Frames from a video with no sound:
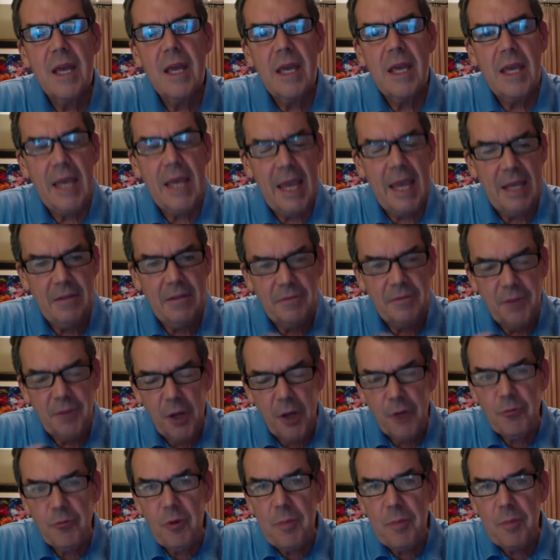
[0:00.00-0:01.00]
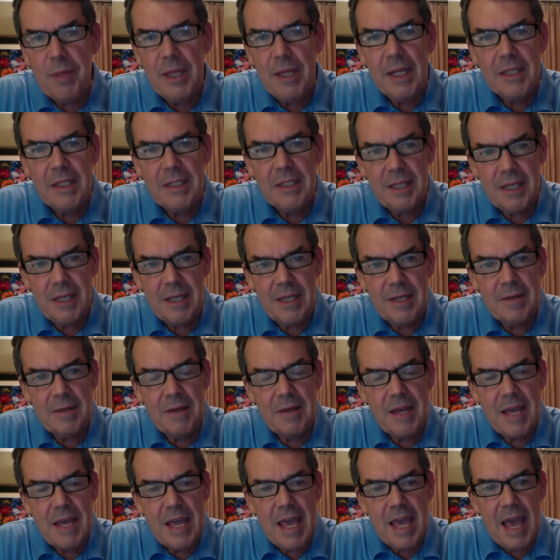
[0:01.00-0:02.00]
and vulnerability,
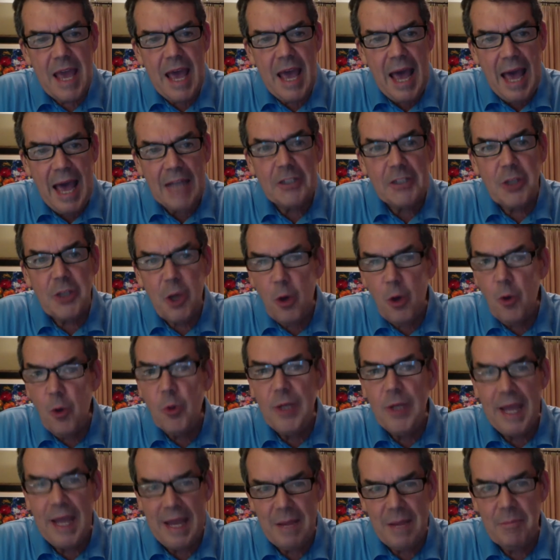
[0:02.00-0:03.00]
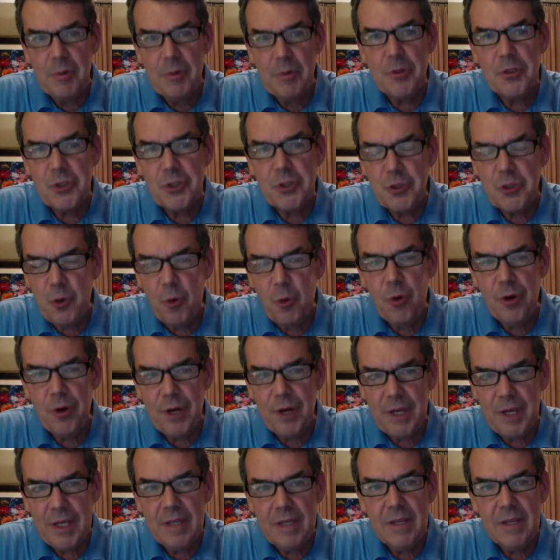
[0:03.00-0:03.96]
I told Amber's story,